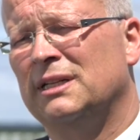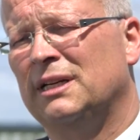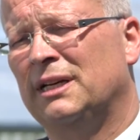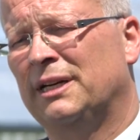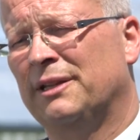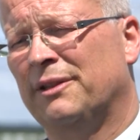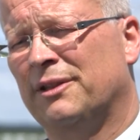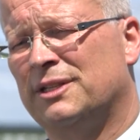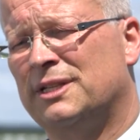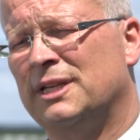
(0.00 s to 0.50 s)

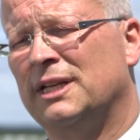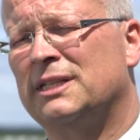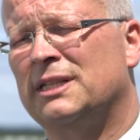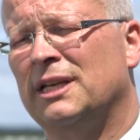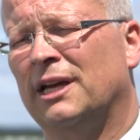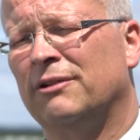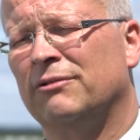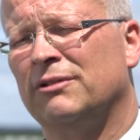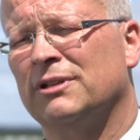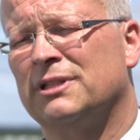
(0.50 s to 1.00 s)
and the
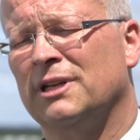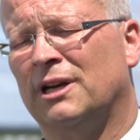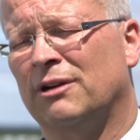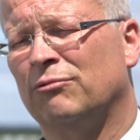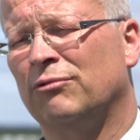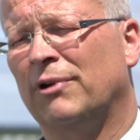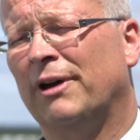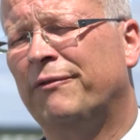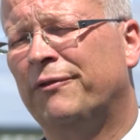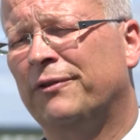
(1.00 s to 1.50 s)
600s are
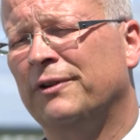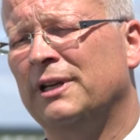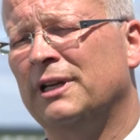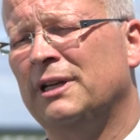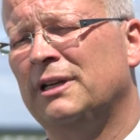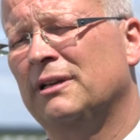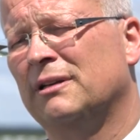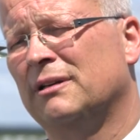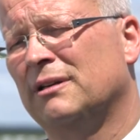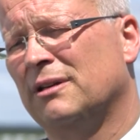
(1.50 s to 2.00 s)

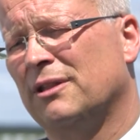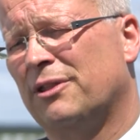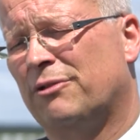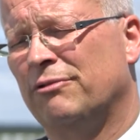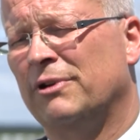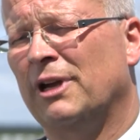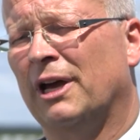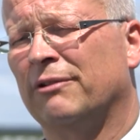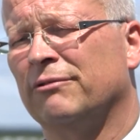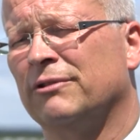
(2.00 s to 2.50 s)
roughly
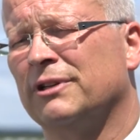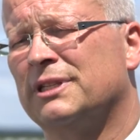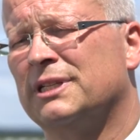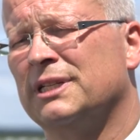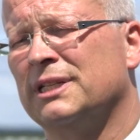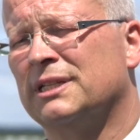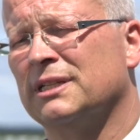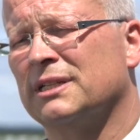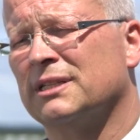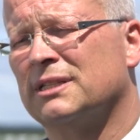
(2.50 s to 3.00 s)

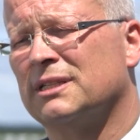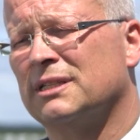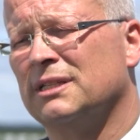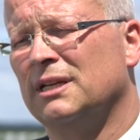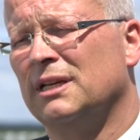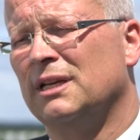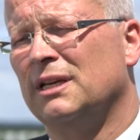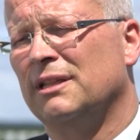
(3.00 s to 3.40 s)
300-seaters.